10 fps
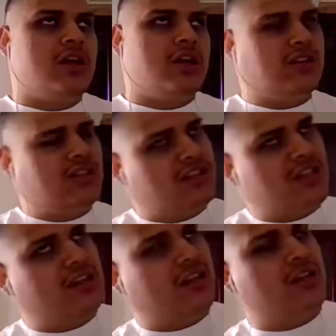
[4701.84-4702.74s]
It's just
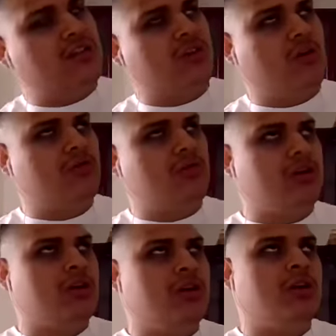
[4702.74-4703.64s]
that uh, this
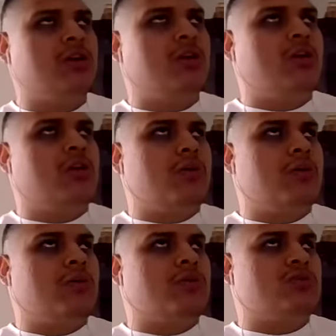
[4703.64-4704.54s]
owner...
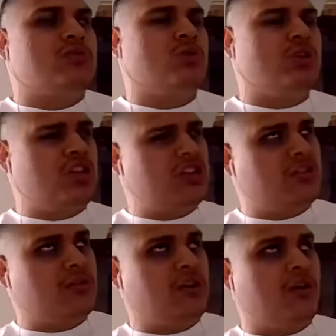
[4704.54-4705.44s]
Switching
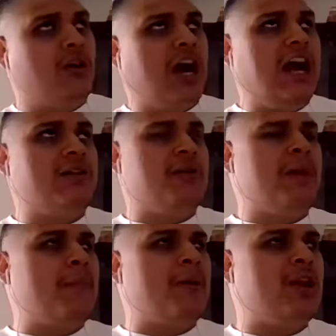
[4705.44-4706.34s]
it, you know, I in
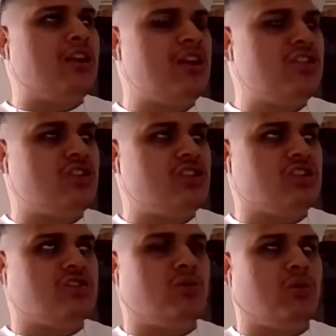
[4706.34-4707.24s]
my opinion, he should have
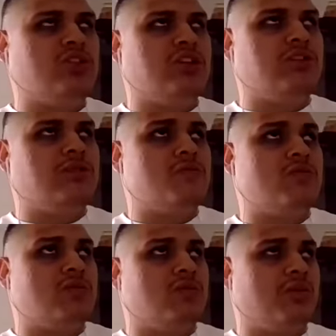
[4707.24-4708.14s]
just sold it
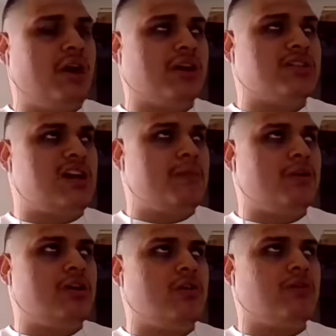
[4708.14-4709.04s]
long a time
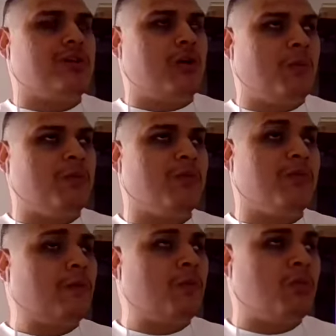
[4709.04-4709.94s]
ago. You know,
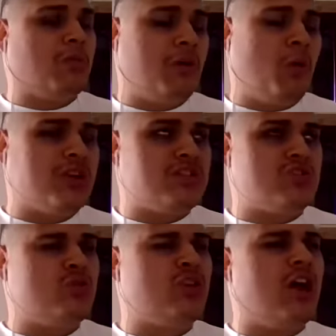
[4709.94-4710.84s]
it wasn't
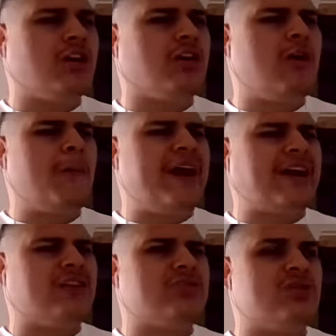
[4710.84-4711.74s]
too long ago,
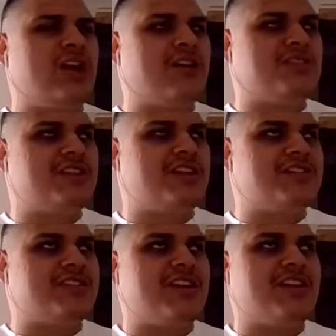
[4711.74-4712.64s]
back in two thousand
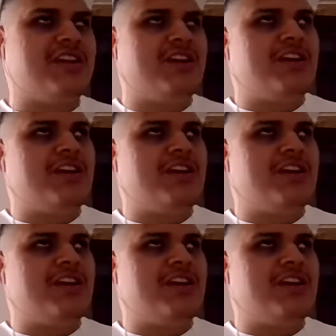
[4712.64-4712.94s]
nineteen.